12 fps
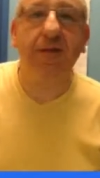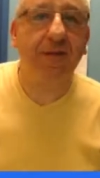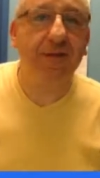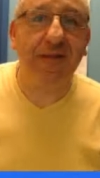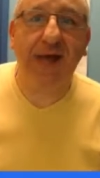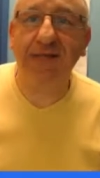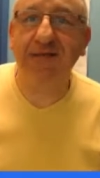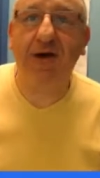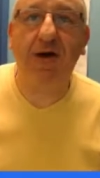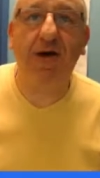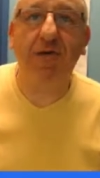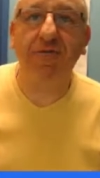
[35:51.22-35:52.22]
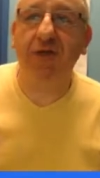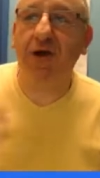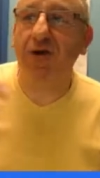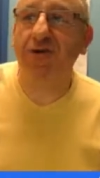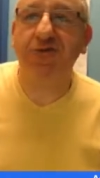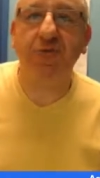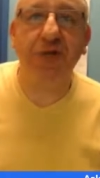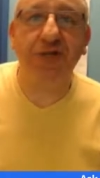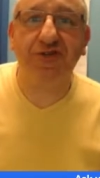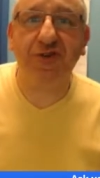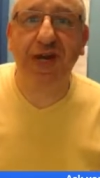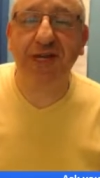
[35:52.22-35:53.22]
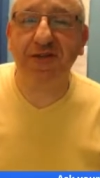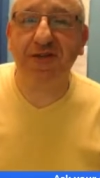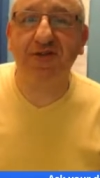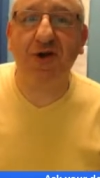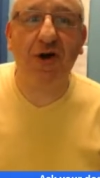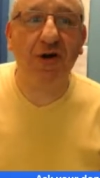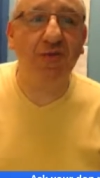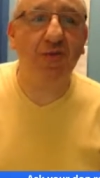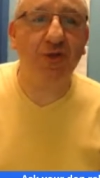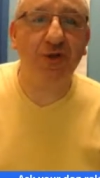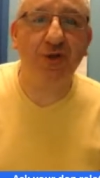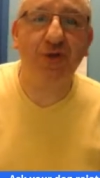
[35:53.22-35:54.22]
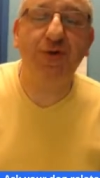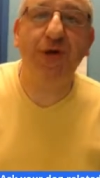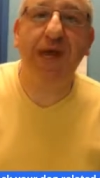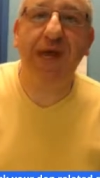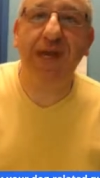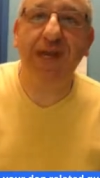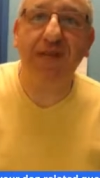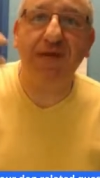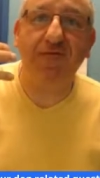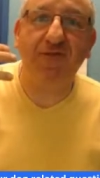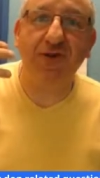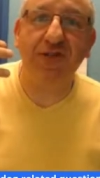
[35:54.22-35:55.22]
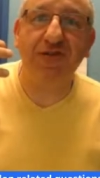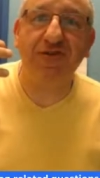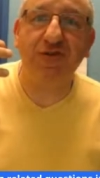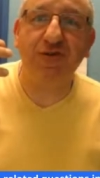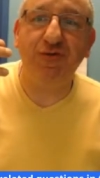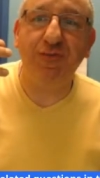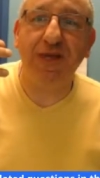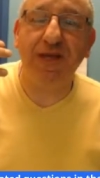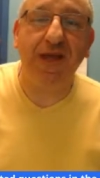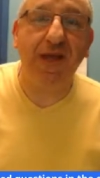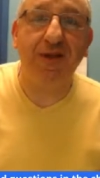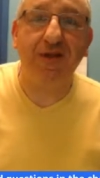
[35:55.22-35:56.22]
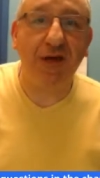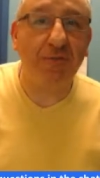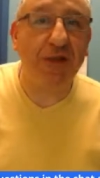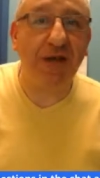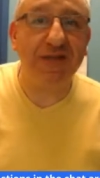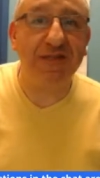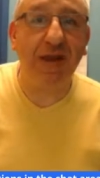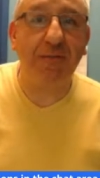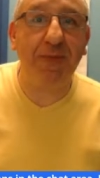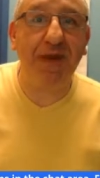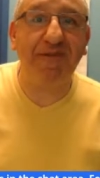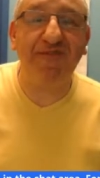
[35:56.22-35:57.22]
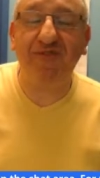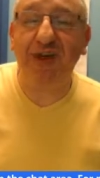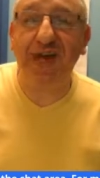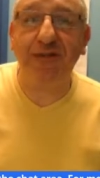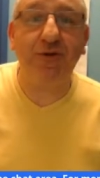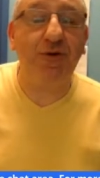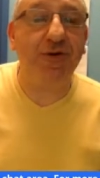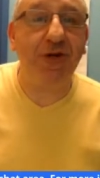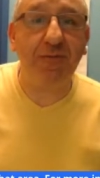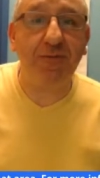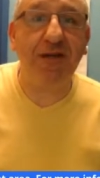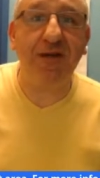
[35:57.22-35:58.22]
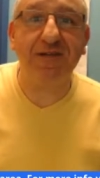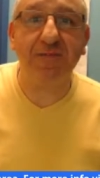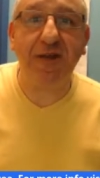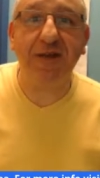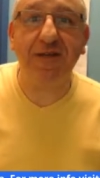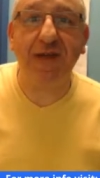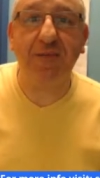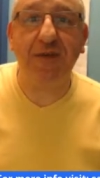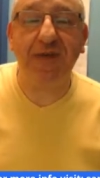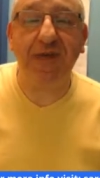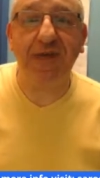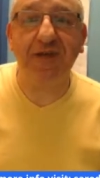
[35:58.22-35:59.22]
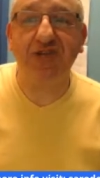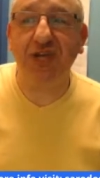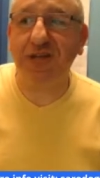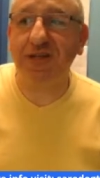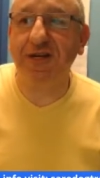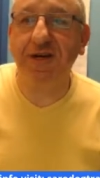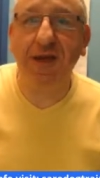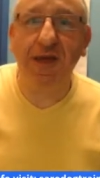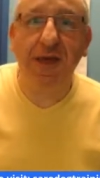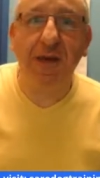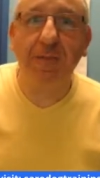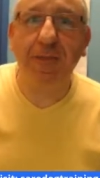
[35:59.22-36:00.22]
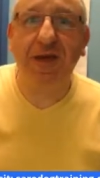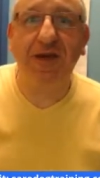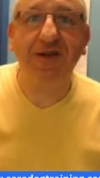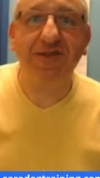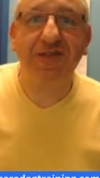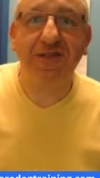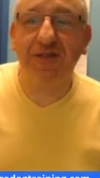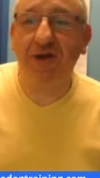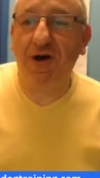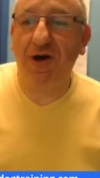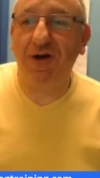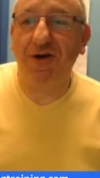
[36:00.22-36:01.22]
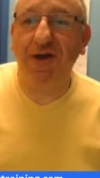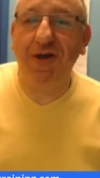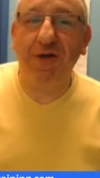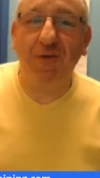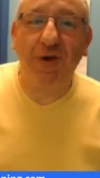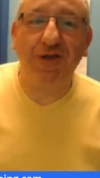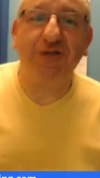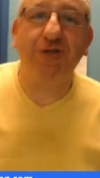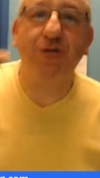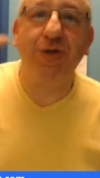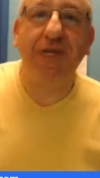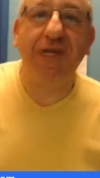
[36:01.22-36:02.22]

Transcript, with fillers: That's how dogs were trained. The dog would do anything for this human, not because they're being fed or not because they're, they're getting shelter, because the dog was doing